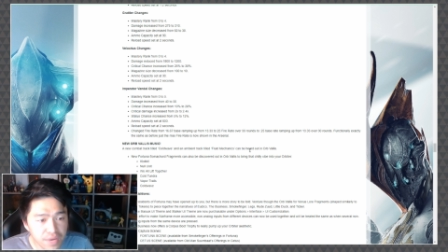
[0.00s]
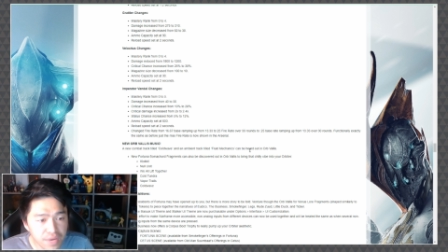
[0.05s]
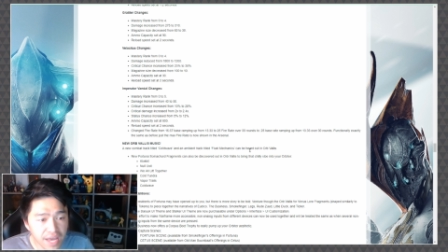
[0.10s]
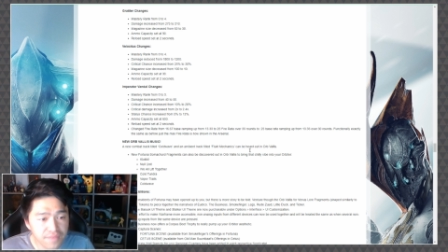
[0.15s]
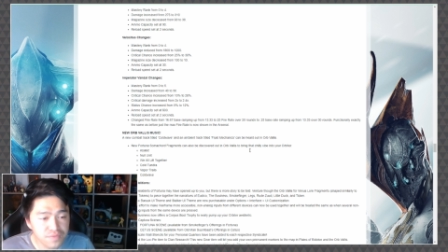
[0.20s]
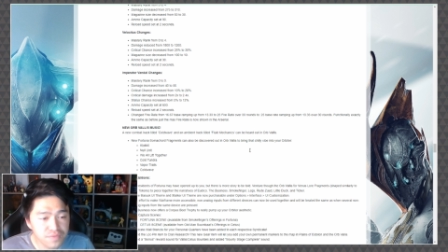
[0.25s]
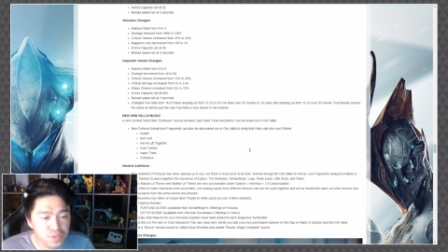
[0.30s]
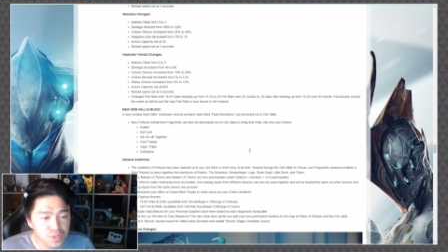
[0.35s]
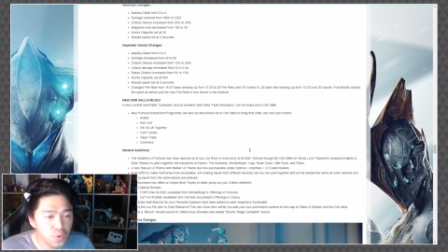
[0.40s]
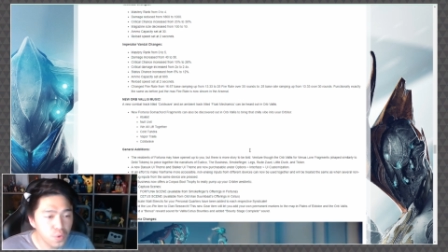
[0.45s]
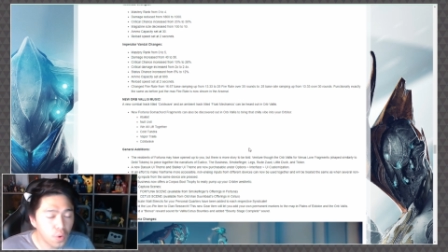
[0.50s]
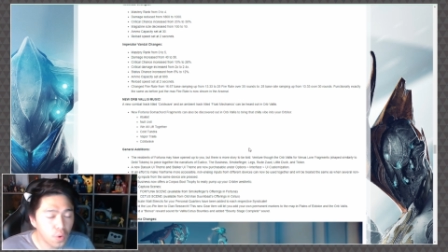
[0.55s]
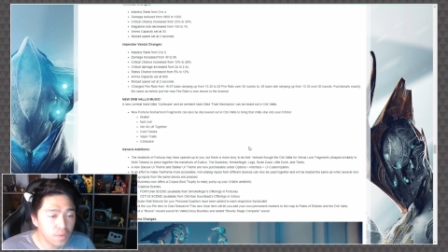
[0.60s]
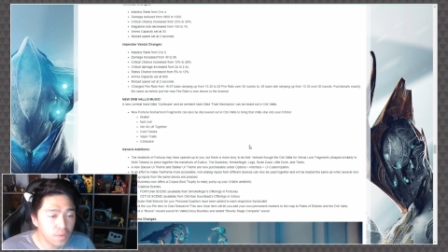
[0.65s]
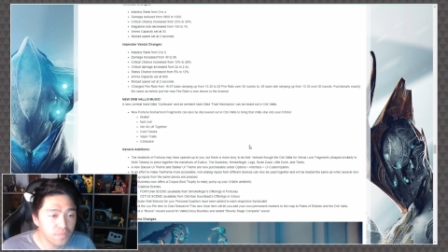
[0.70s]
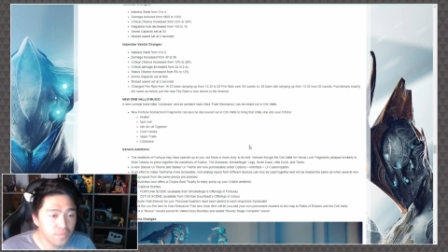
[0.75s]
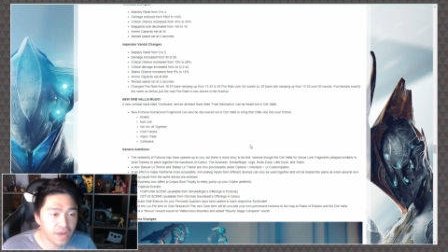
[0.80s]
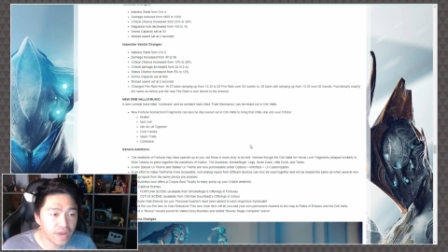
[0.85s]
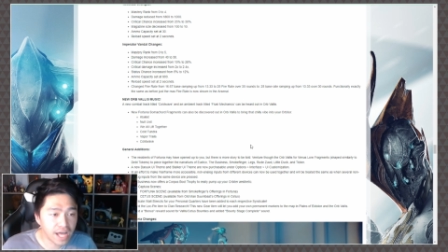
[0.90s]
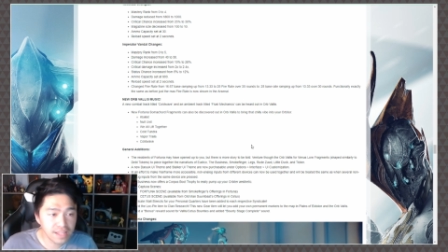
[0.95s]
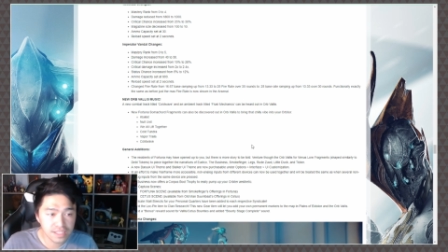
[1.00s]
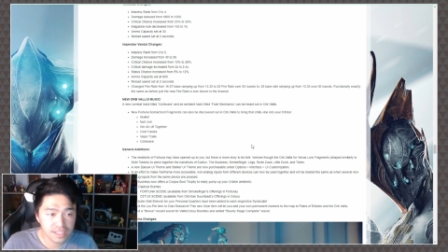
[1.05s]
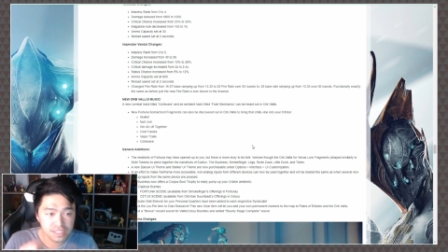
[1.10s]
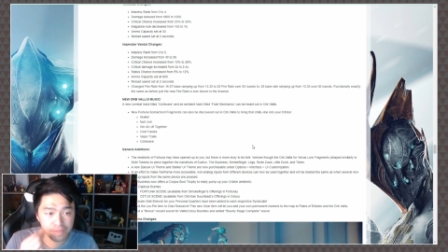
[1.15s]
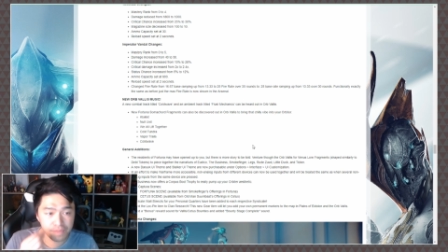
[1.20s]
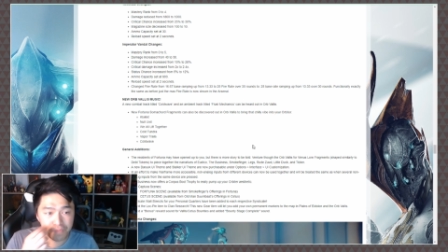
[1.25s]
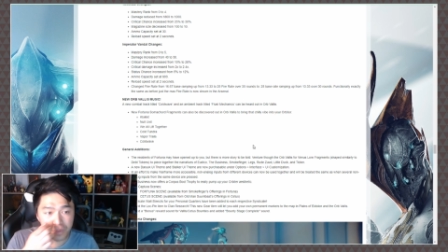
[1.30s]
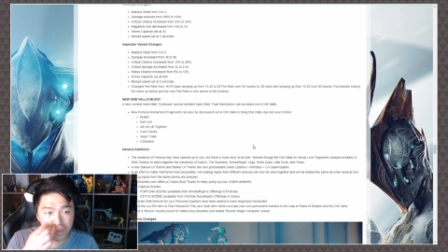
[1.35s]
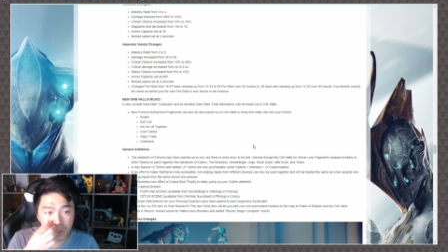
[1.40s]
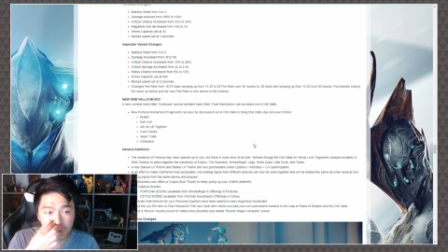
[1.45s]
we have new Orb
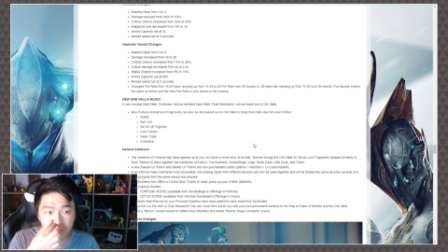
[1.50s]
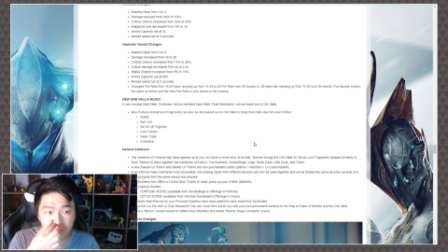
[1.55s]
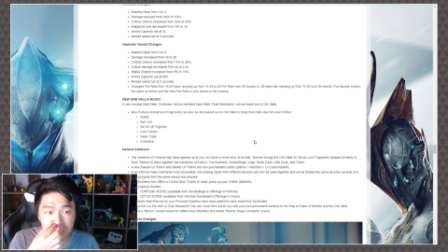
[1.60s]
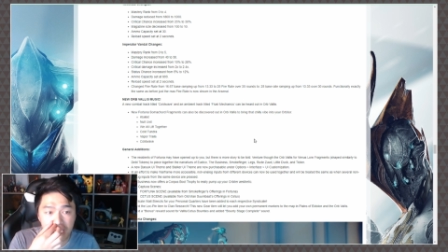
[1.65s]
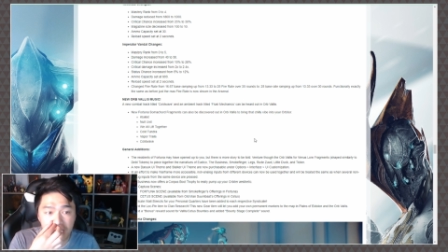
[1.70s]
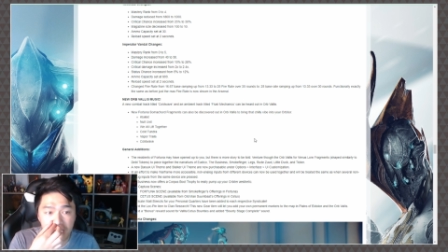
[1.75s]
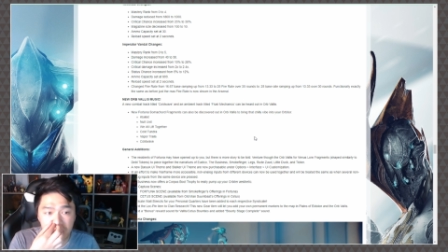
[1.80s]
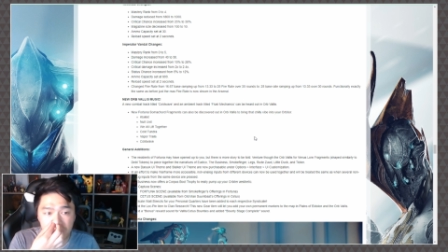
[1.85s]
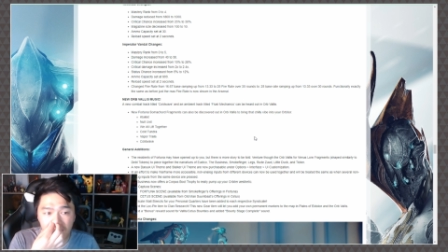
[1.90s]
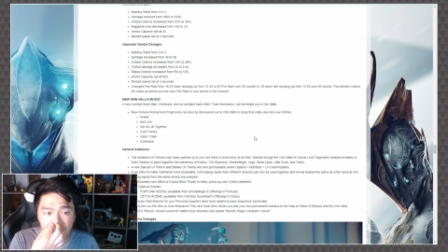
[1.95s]
Vallis music.